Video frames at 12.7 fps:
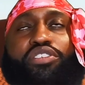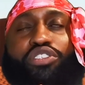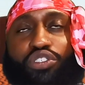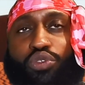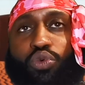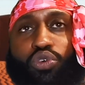
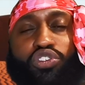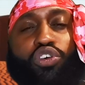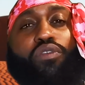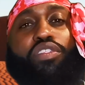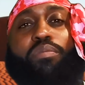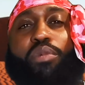source
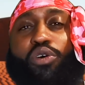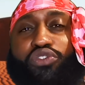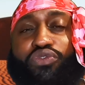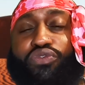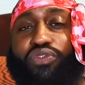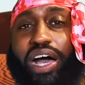of the
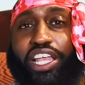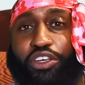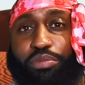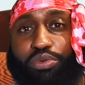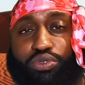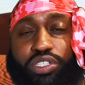most
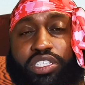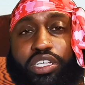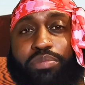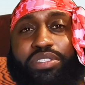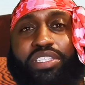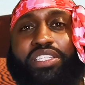valuable
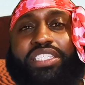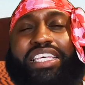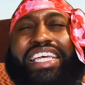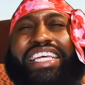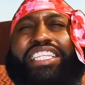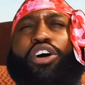
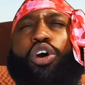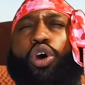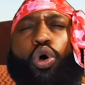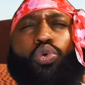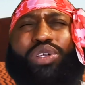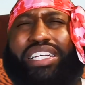substance in the
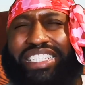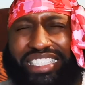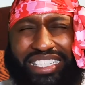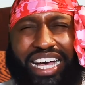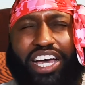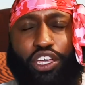whole
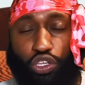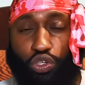entire